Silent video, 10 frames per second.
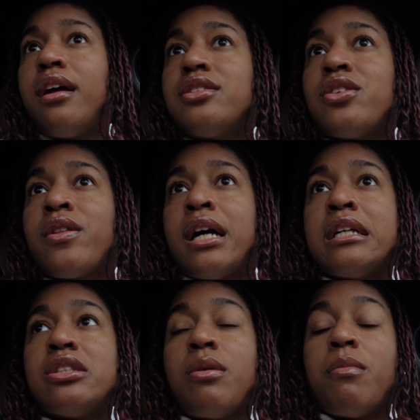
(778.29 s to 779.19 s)
so
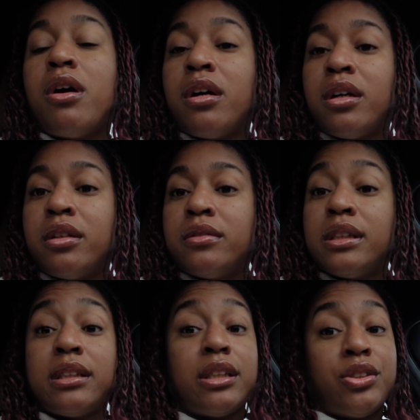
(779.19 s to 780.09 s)
that tomorrow,
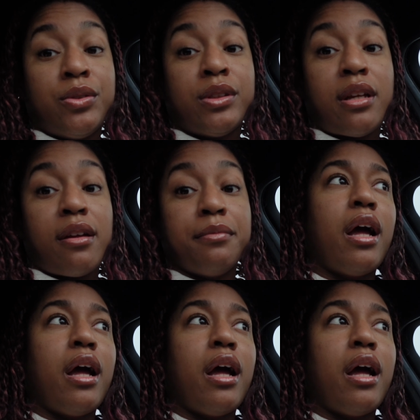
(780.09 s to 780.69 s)
because today's Tuesday,